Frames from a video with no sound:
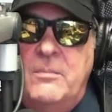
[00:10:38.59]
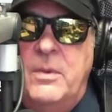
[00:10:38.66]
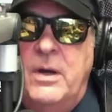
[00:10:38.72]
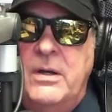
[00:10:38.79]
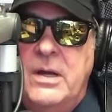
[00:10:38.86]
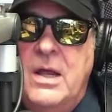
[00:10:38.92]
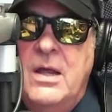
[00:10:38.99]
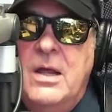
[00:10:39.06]

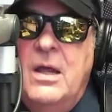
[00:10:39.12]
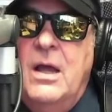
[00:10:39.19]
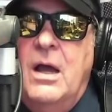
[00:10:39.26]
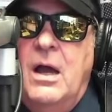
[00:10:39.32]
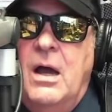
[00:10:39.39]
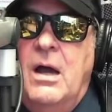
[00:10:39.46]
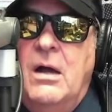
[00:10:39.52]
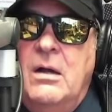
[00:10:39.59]
But
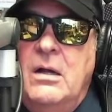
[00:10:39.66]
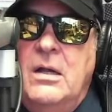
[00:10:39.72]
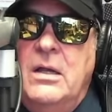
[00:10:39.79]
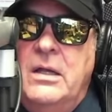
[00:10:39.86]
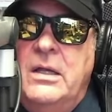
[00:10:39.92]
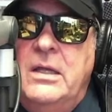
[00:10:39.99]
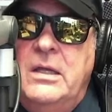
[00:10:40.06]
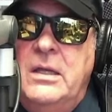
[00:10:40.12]

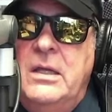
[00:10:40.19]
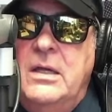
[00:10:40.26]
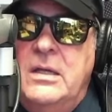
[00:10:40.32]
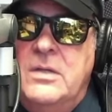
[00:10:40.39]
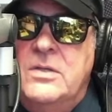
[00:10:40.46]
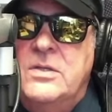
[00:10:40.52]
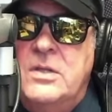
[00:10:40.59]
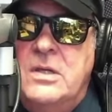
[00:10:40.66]
he
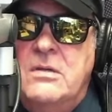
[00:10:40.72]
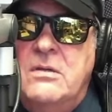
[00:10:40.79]
is,